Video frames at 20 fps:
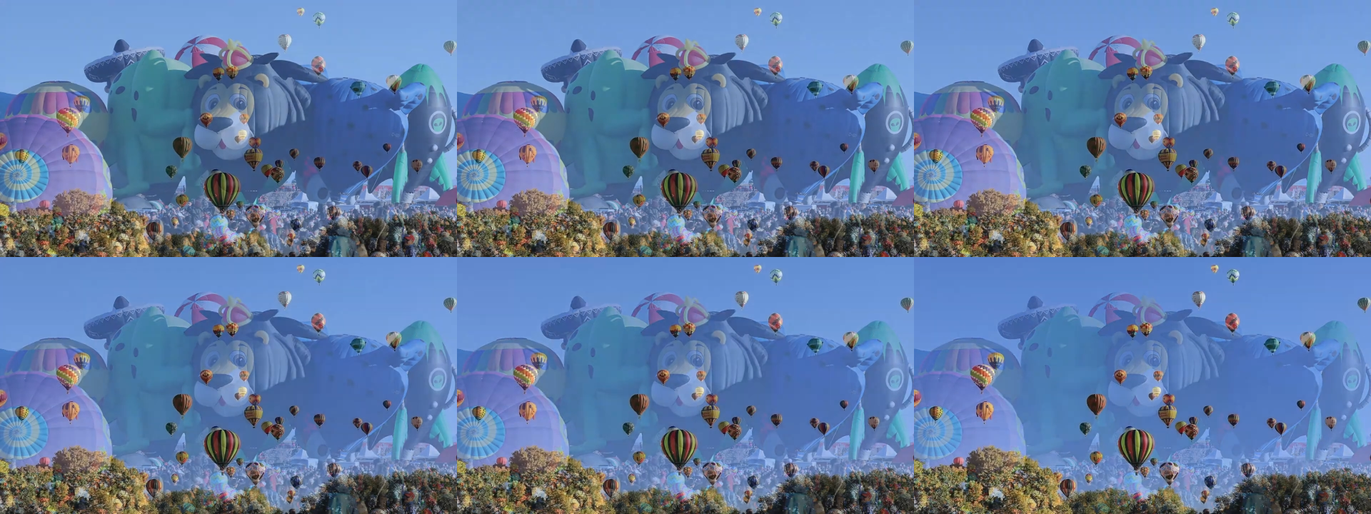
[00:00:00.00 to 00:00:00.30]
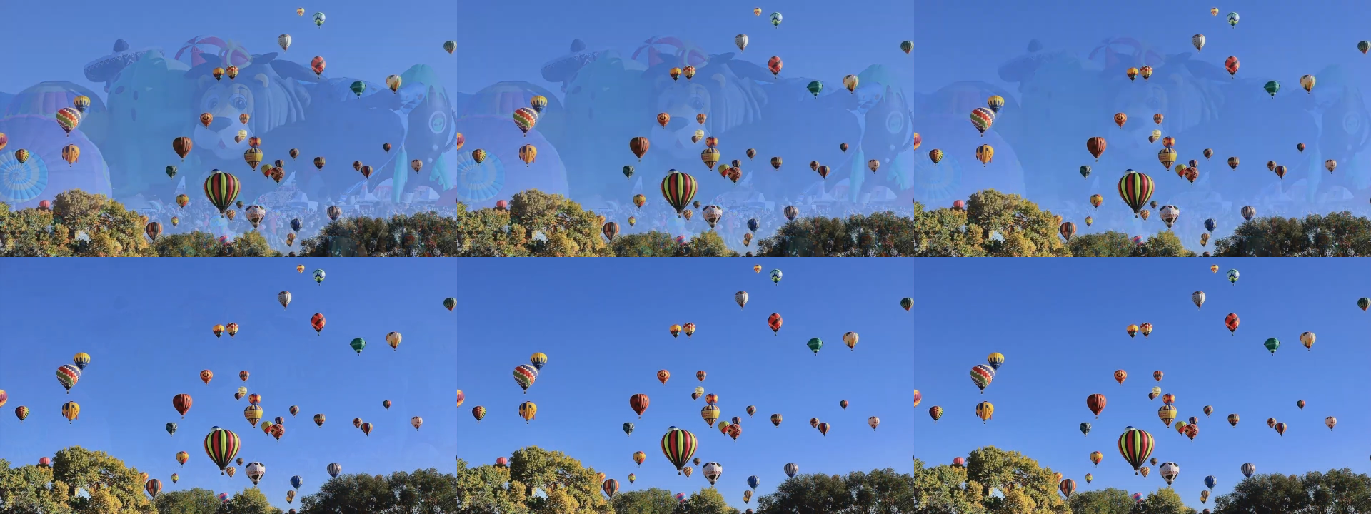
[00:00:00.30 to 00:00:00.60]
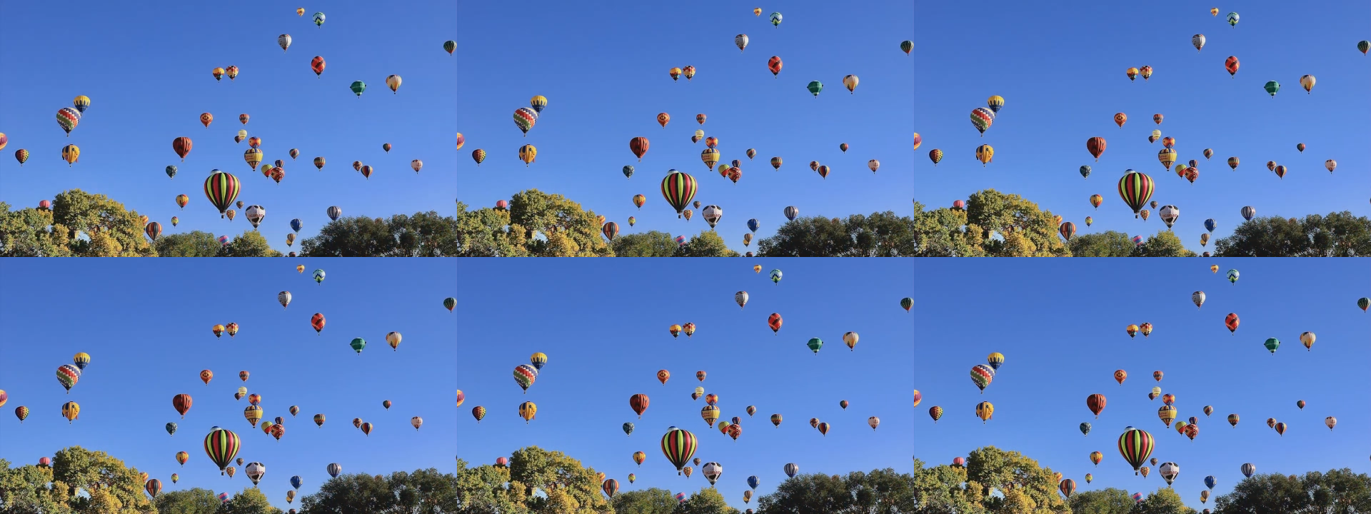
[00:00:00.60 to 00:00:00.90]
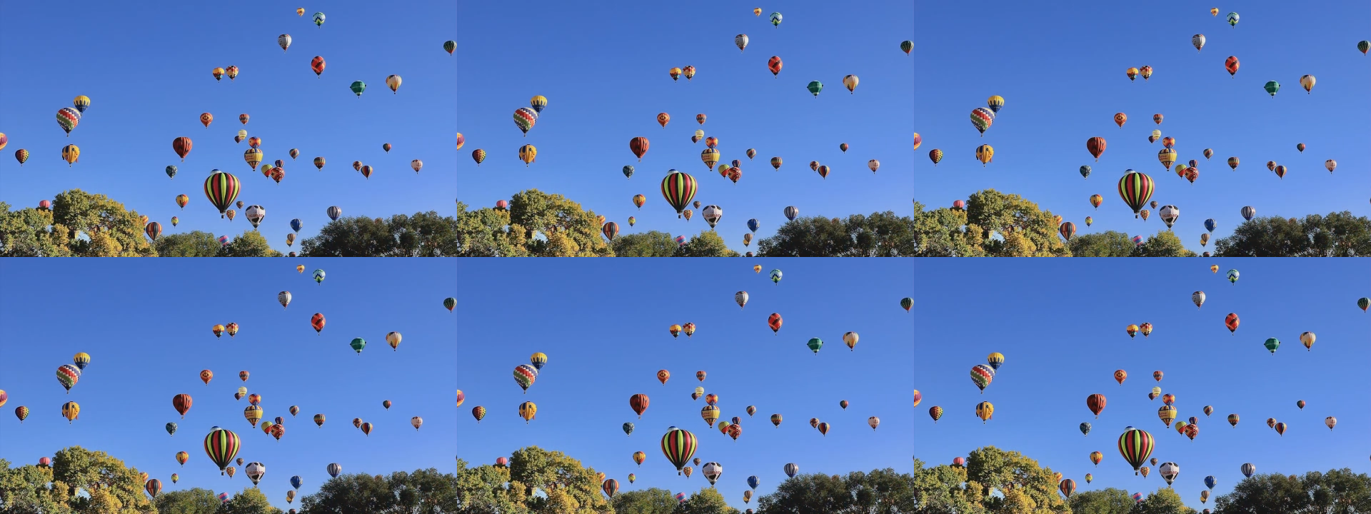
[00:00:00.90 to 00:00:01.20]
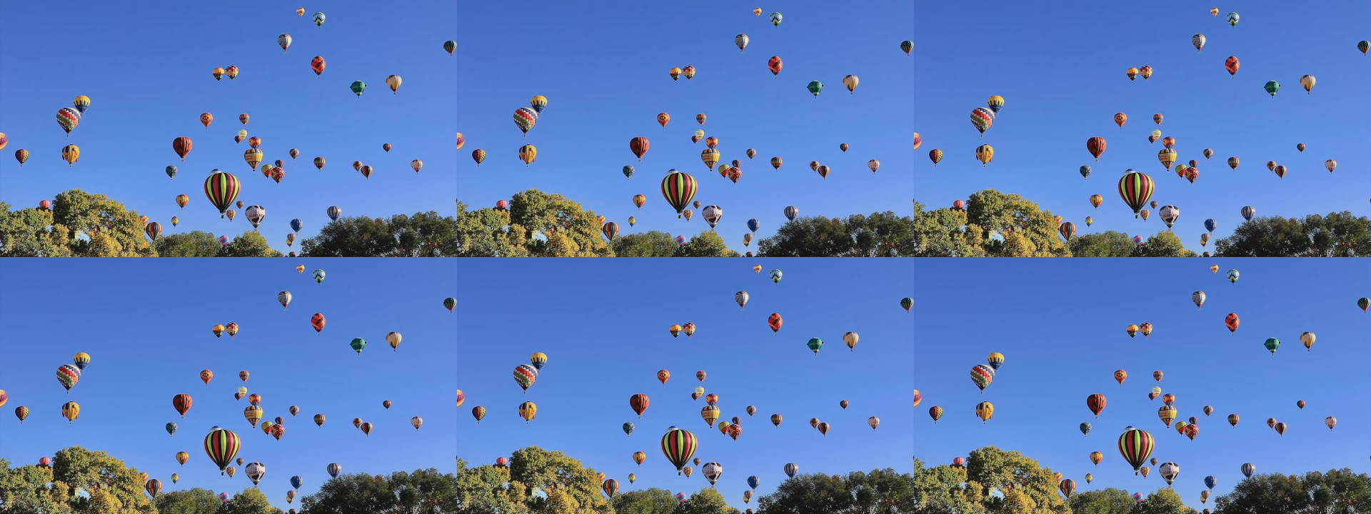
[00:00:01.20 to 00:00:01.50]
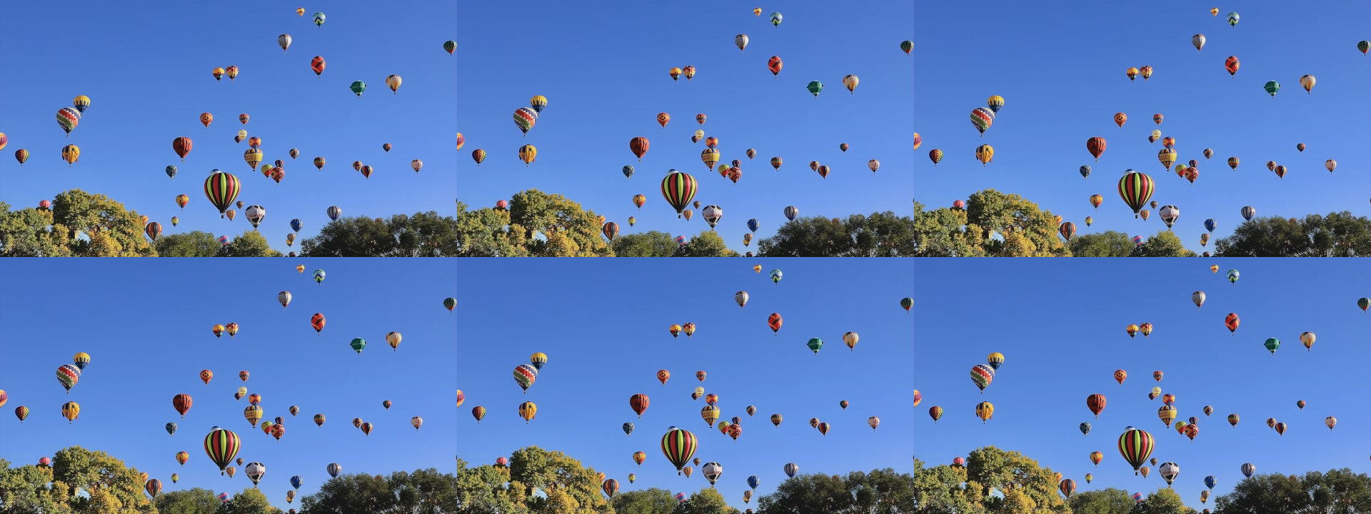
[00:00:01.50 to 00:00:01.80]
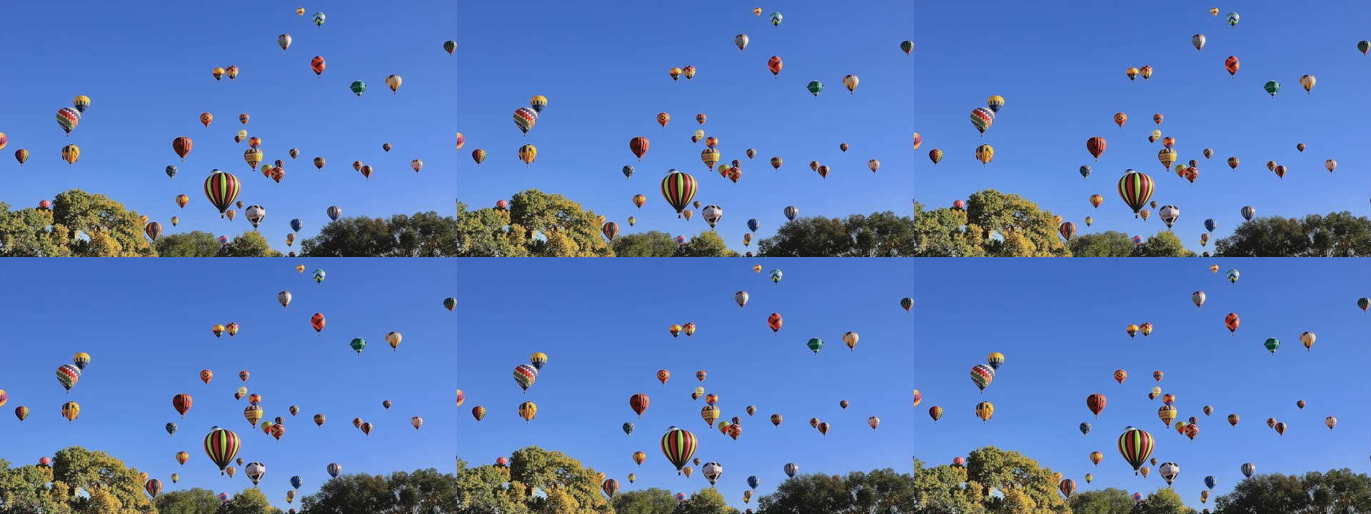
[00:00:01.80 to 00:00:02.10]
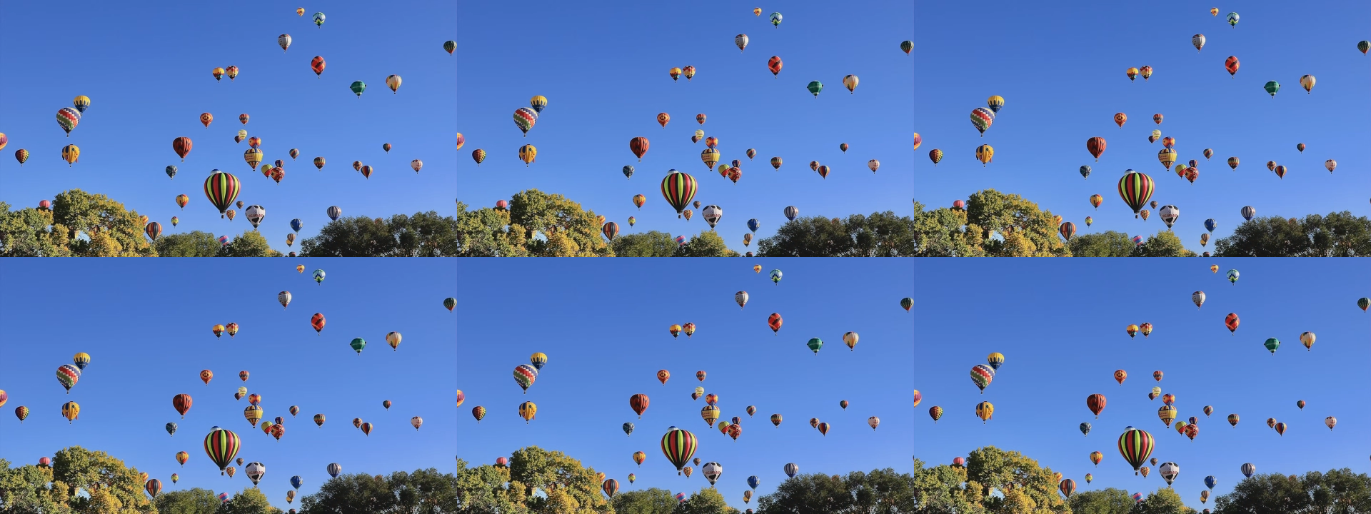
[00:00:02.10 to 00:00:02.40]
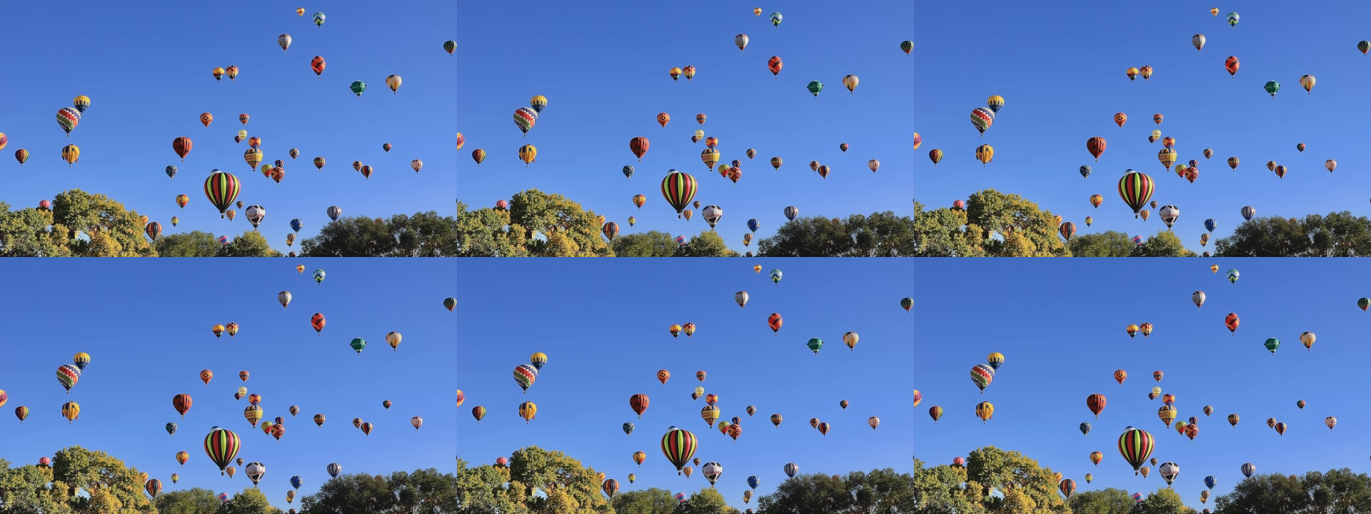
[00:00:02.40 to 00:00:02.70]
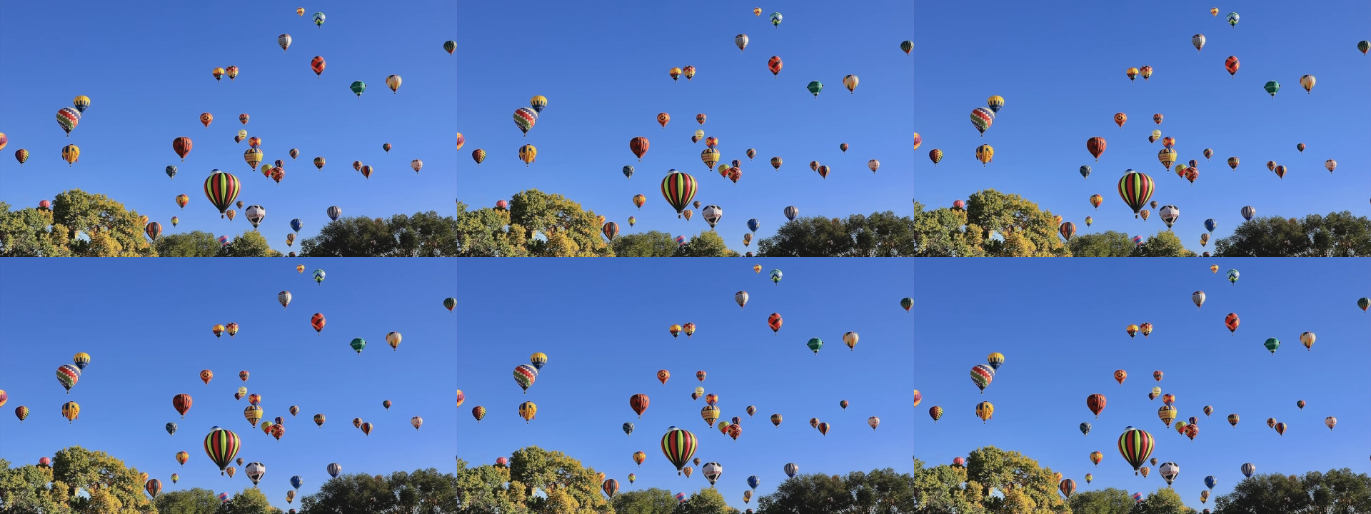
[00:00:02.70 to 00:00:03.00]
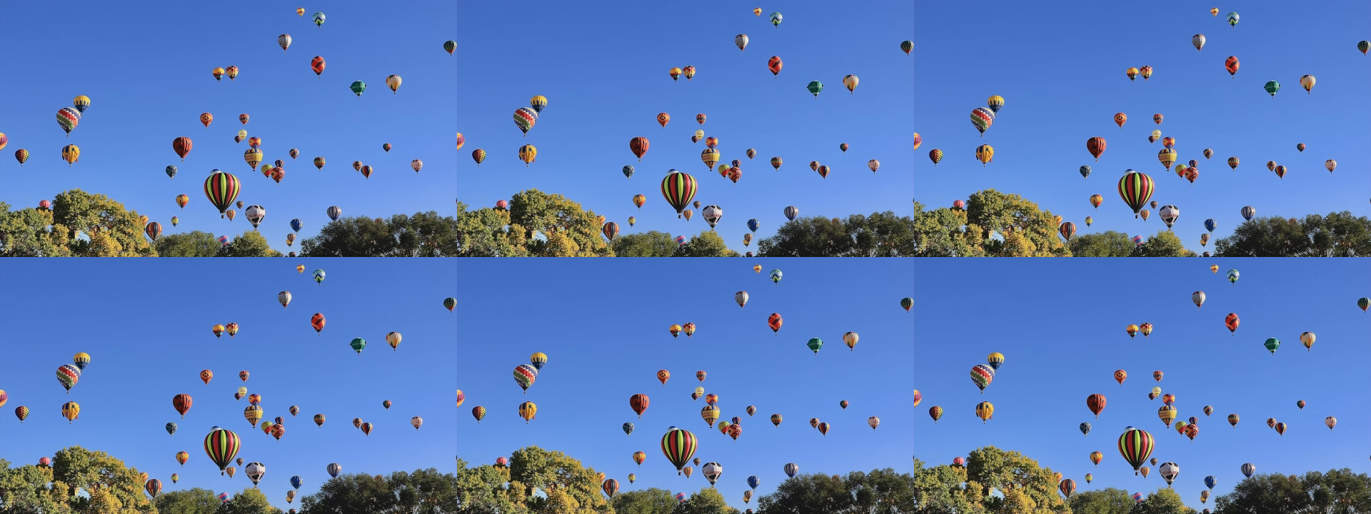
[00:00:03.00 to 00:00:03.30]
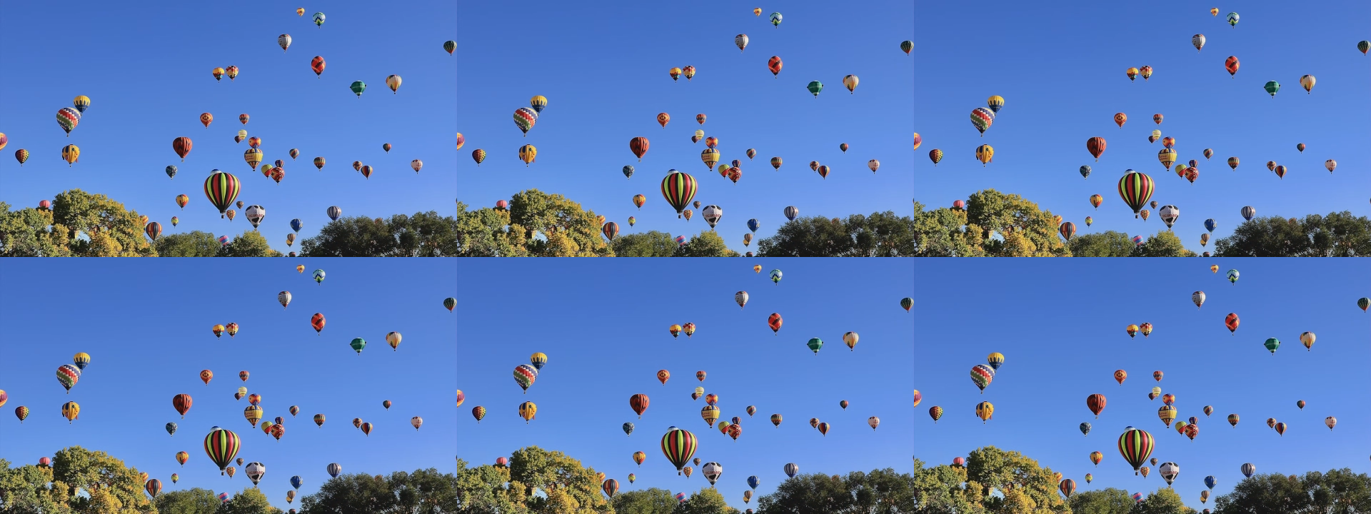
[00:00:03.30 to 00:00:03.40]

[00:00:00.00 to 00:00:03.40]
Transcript: No face is visible, so there are no lips to read.